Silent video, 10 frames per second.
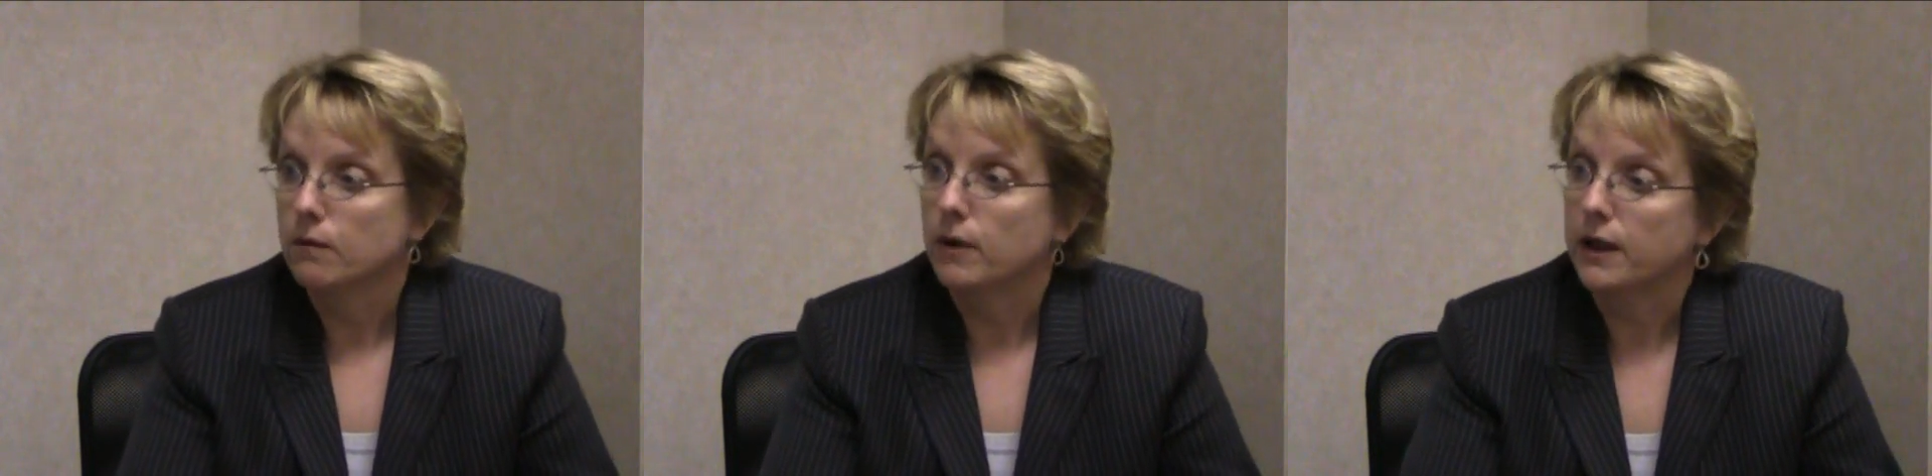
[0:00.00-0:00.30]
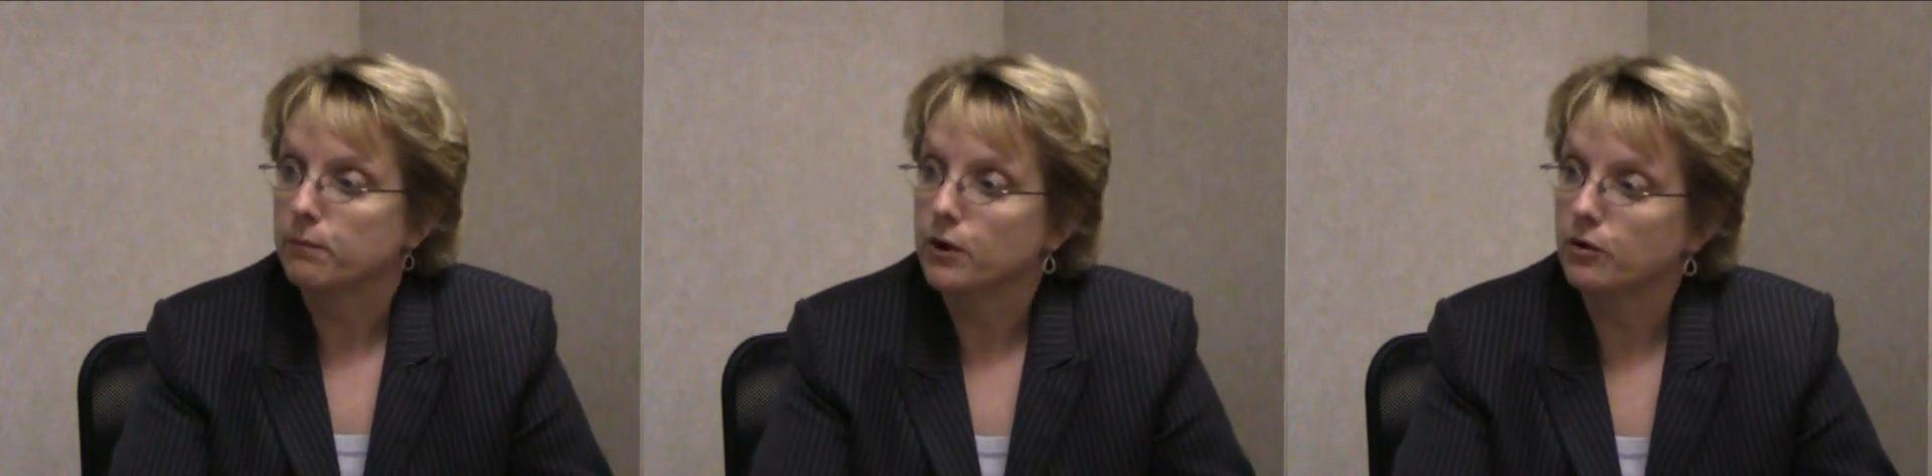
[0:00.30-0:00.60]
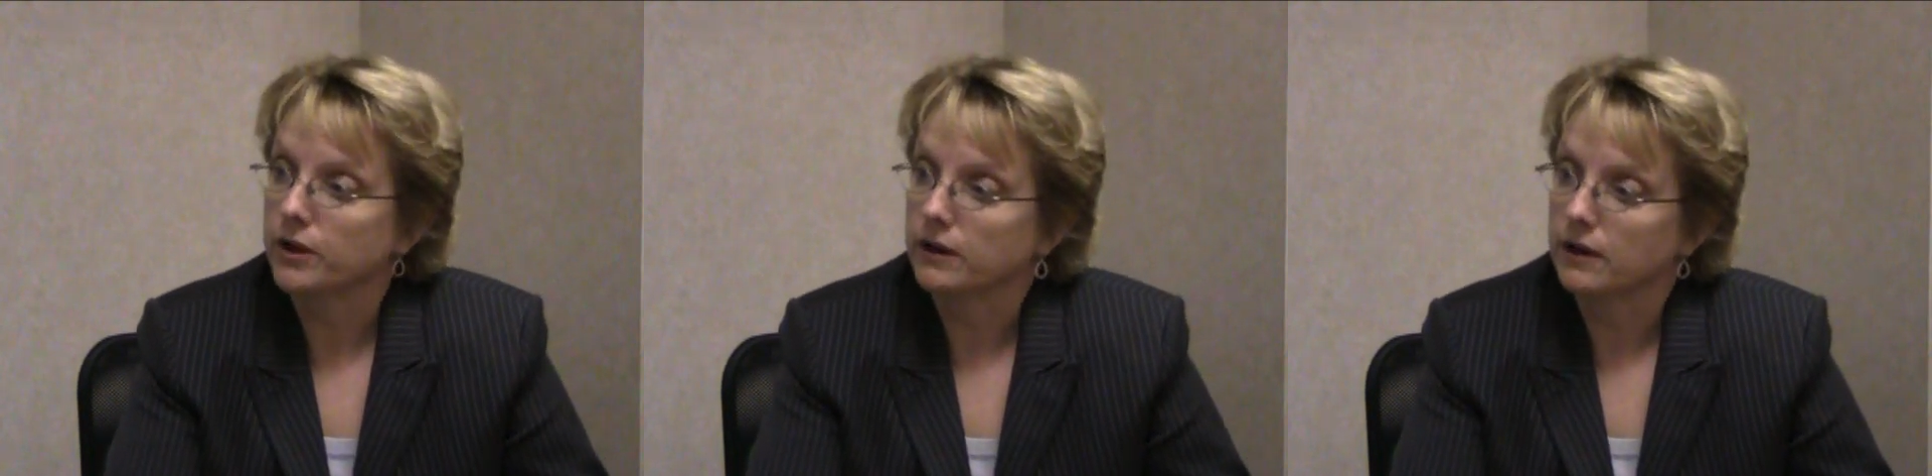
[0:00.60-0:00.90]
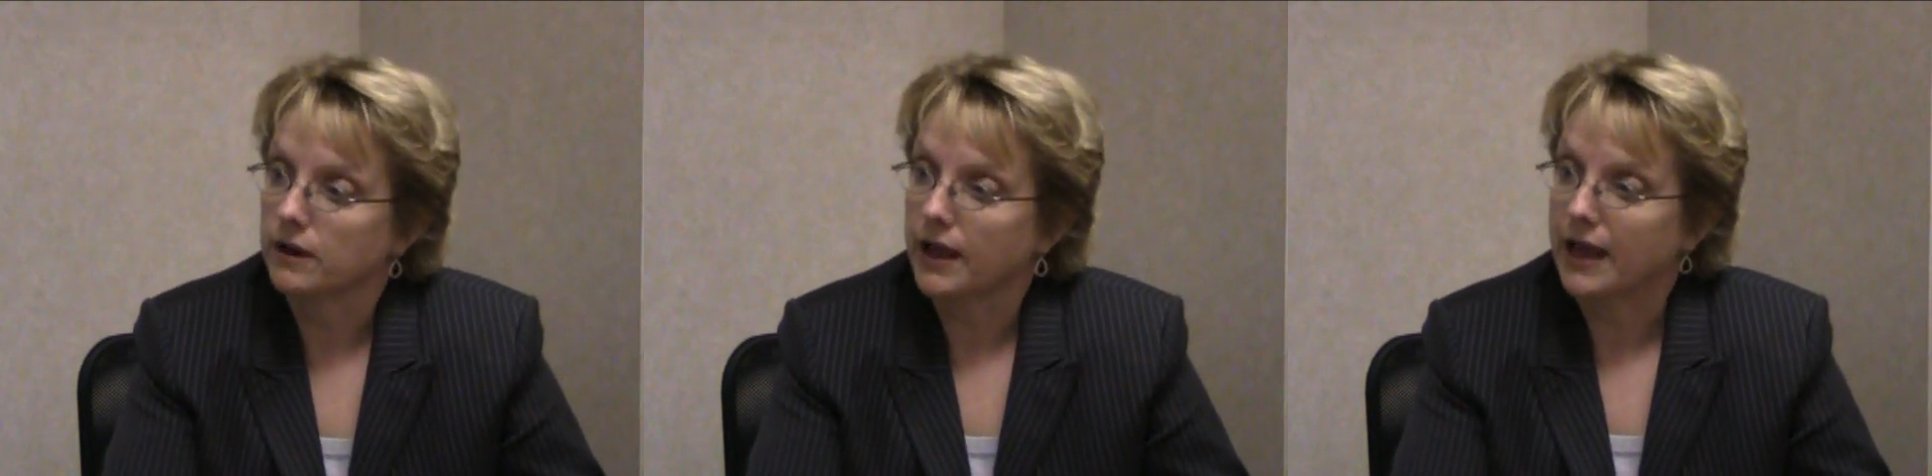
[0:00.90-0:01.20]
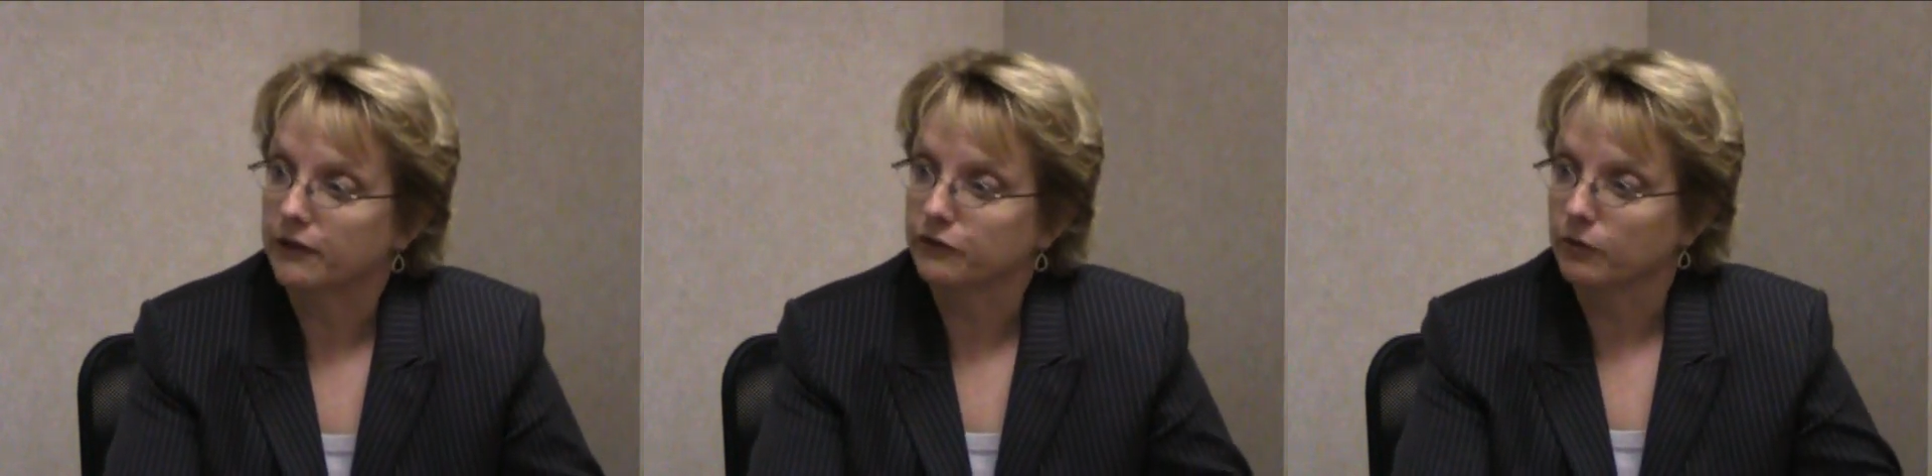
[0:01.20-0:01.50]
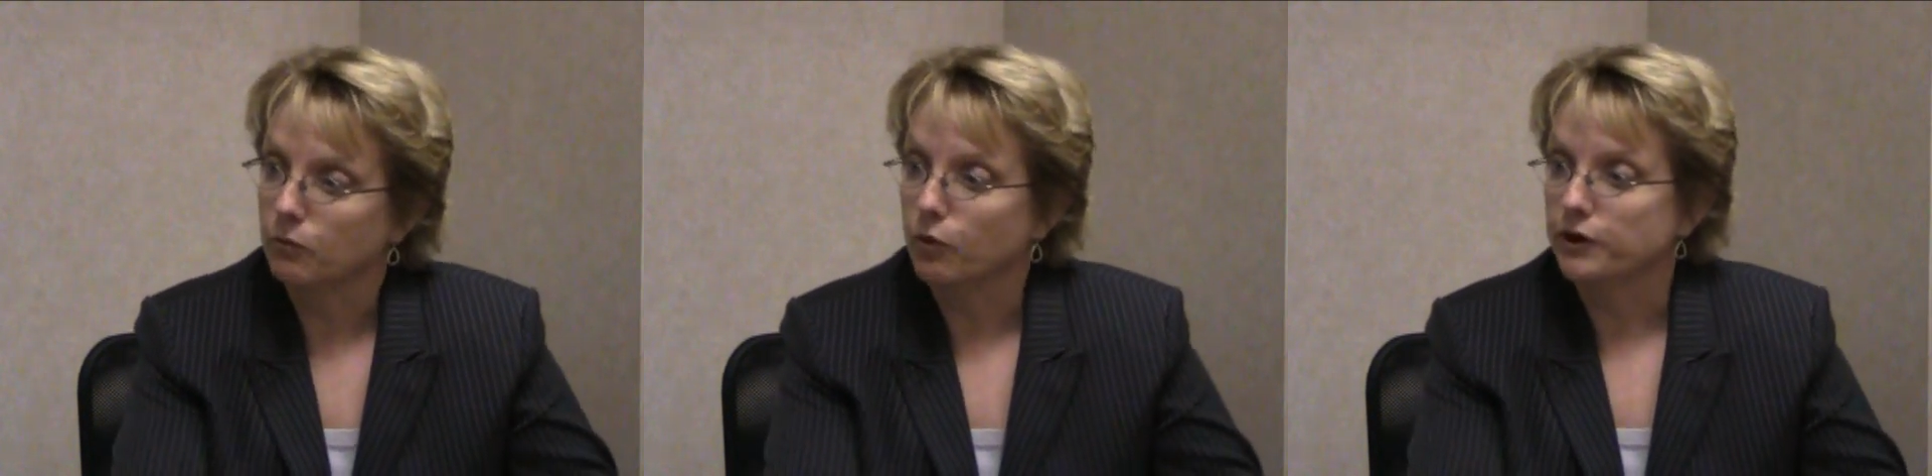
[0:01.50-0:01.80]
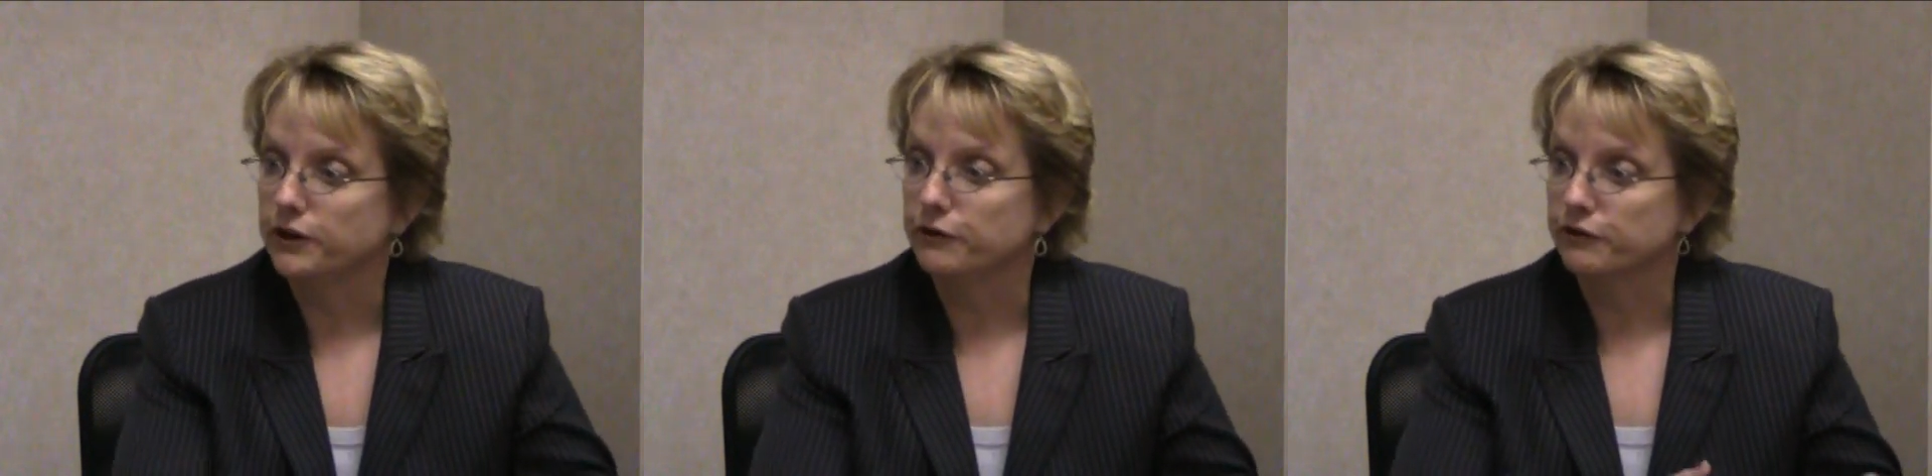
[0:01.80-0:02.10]
My opponent has
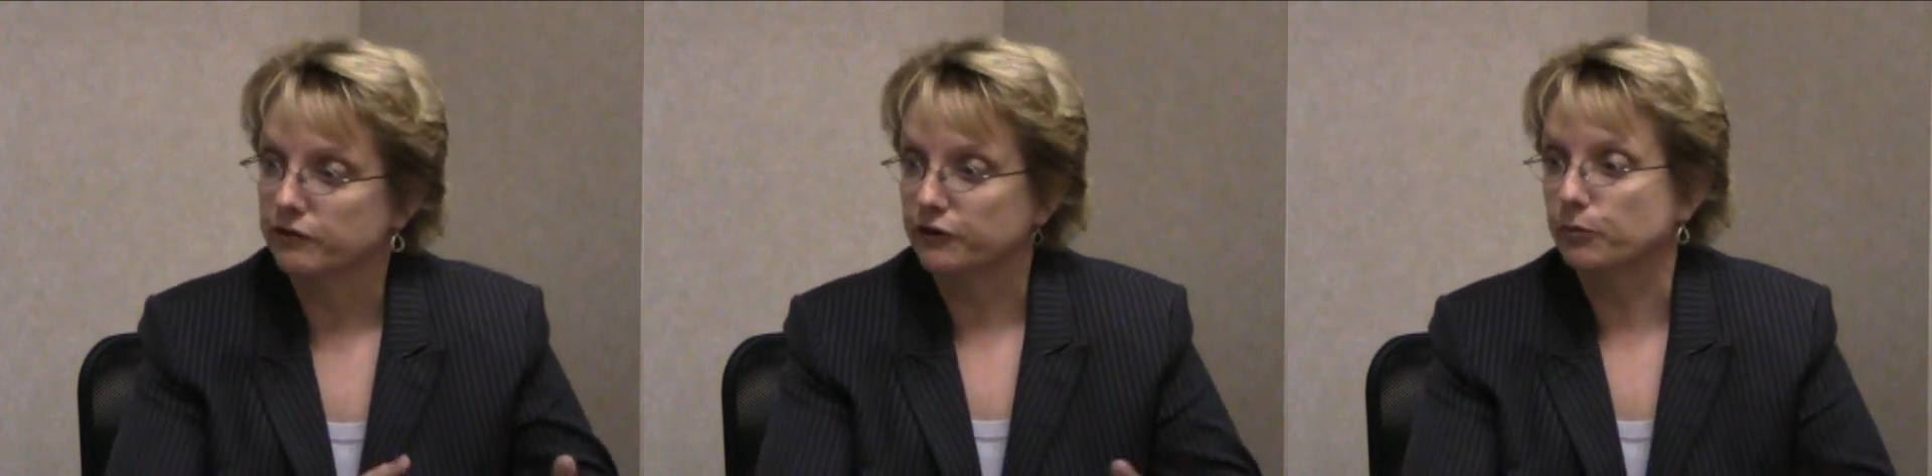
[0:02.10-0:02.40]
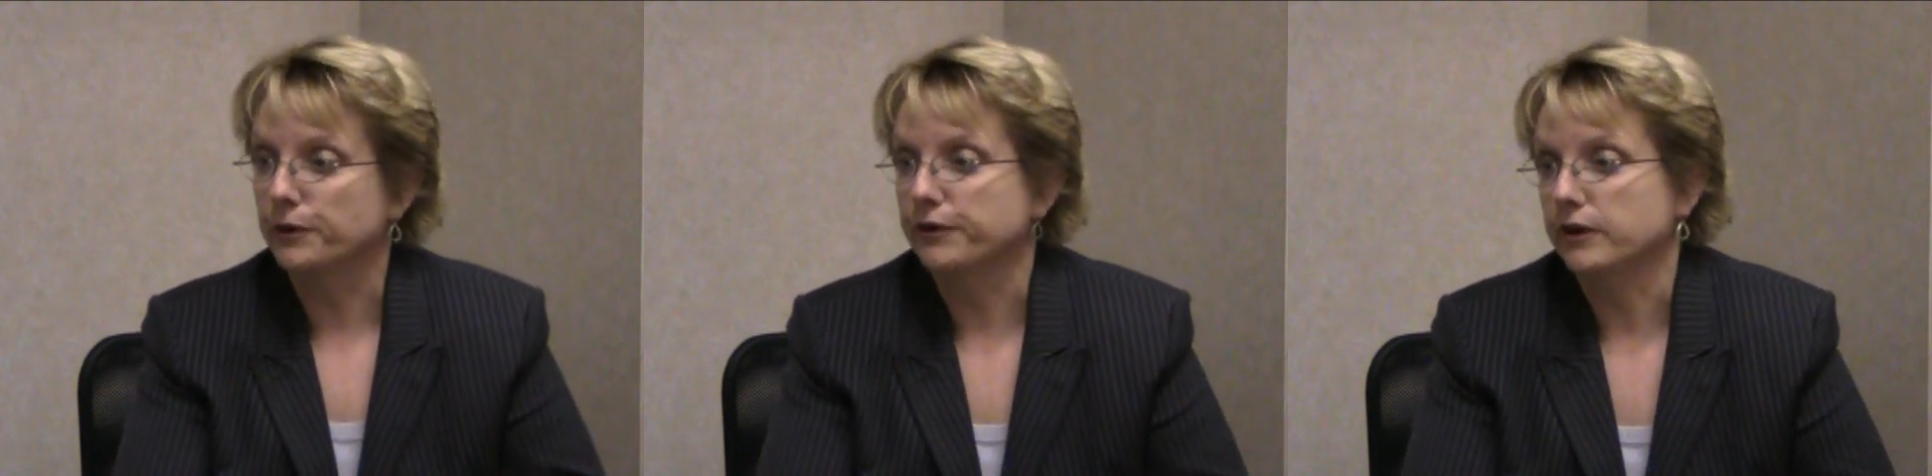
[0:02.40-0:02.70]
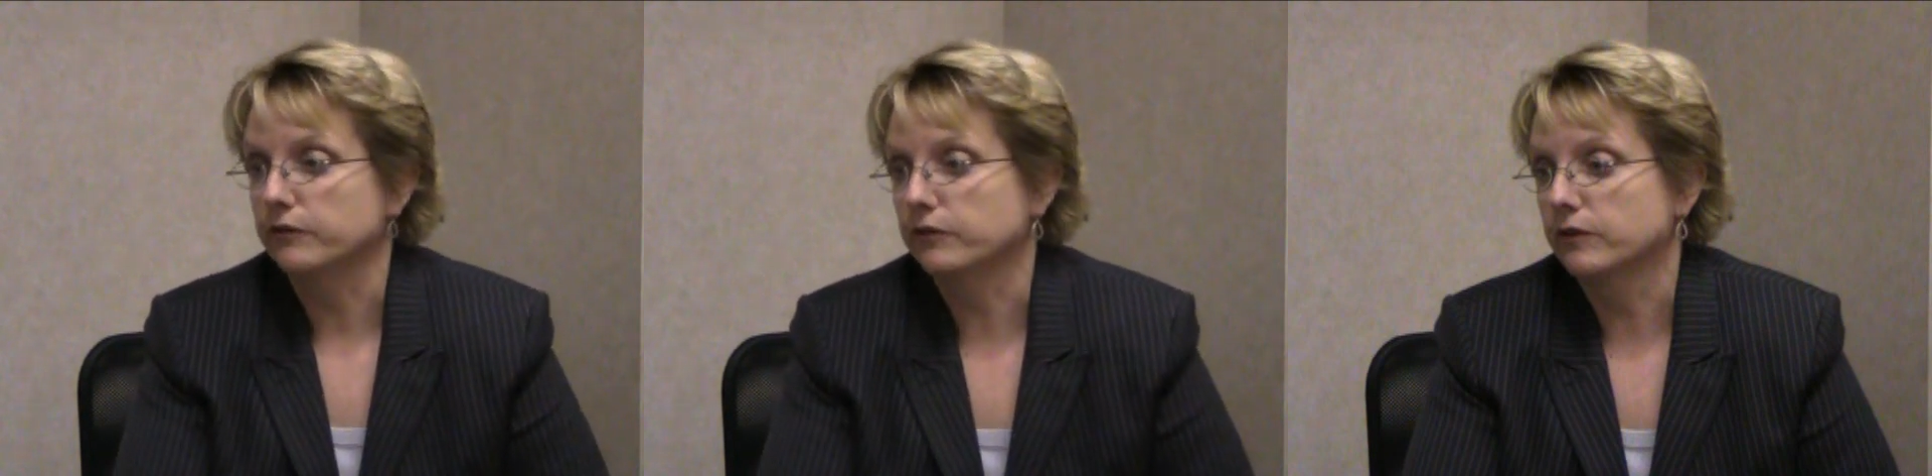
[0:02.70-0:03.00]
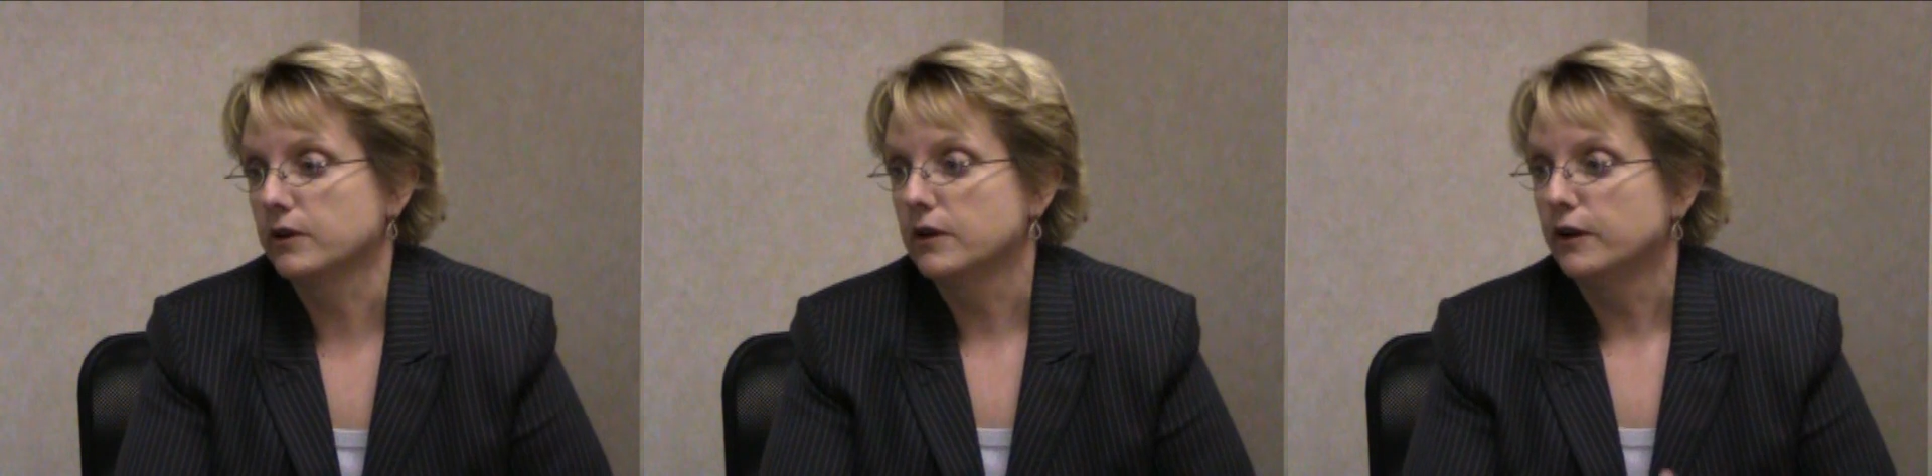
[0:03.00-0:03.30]
more years of experience